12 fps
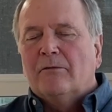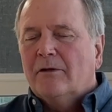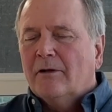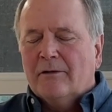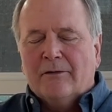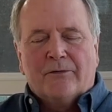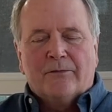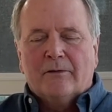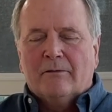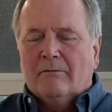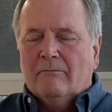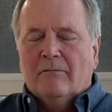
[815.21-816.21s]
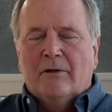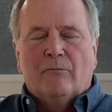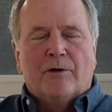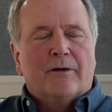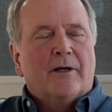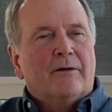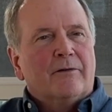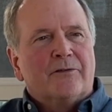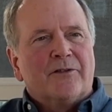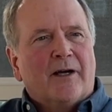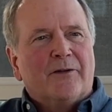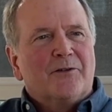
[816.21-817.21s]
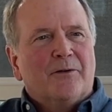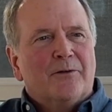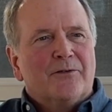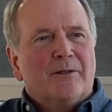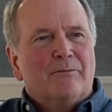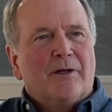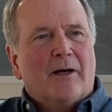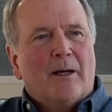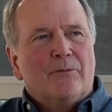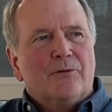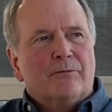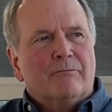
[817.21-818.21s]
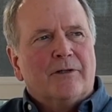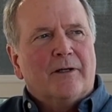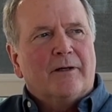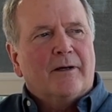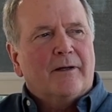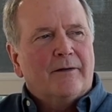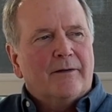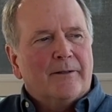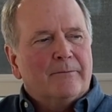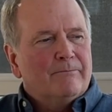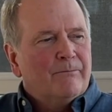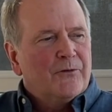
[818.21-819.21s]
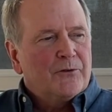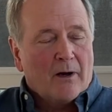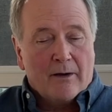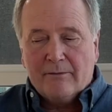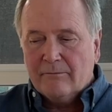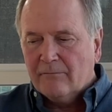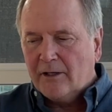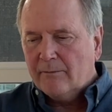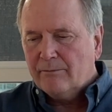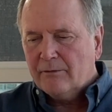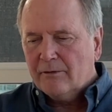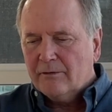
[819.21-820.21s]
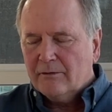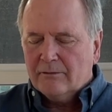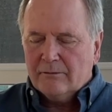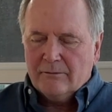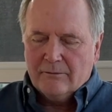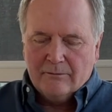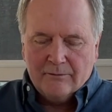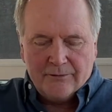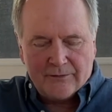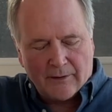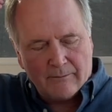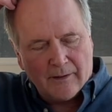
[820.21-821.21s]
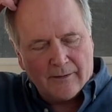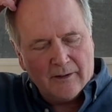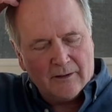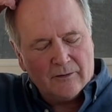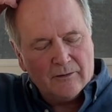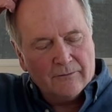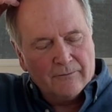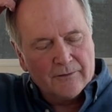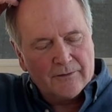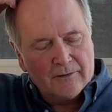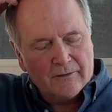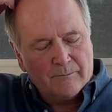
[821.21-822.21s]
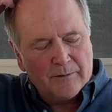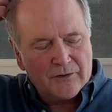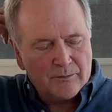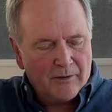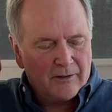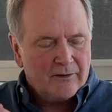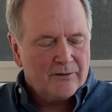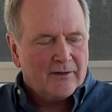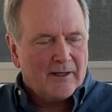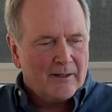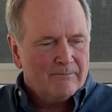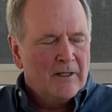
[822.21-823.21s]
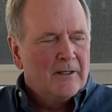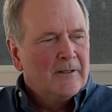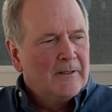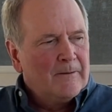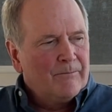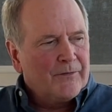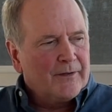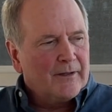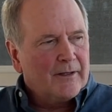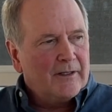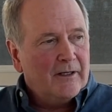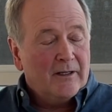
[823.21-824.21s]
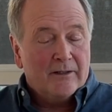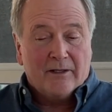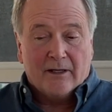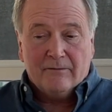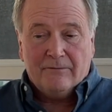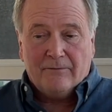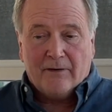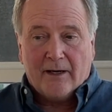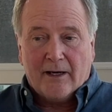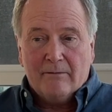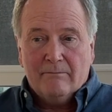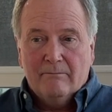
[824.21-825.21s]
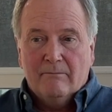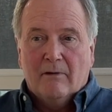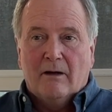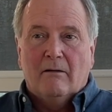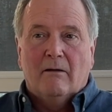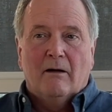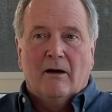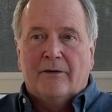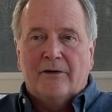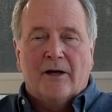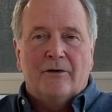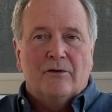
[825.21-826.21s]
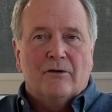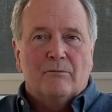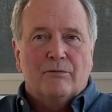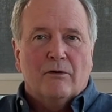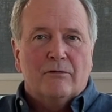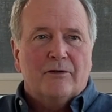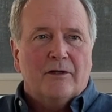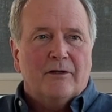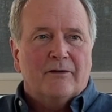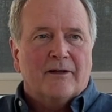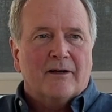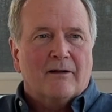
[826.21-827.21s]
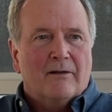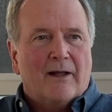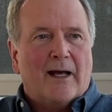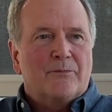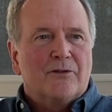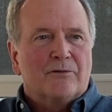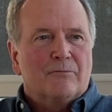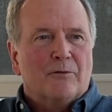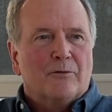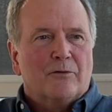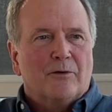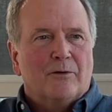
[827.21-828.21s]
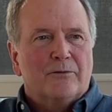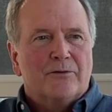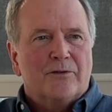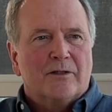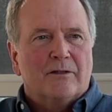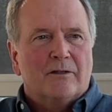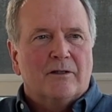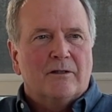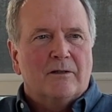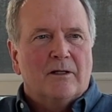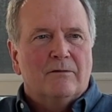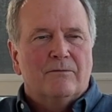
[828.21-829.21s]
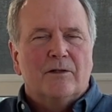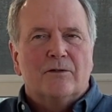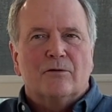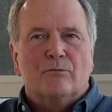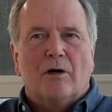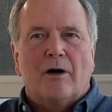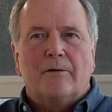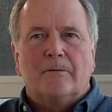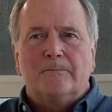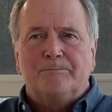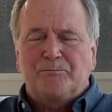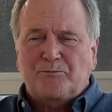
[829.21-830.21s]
it's weird how science goes sometimes. We had Jonathan Raper, who was, I think, at the University of Pittsburgh at the time. He had identified an unknown protein that collapses growth cones in a in vitro model.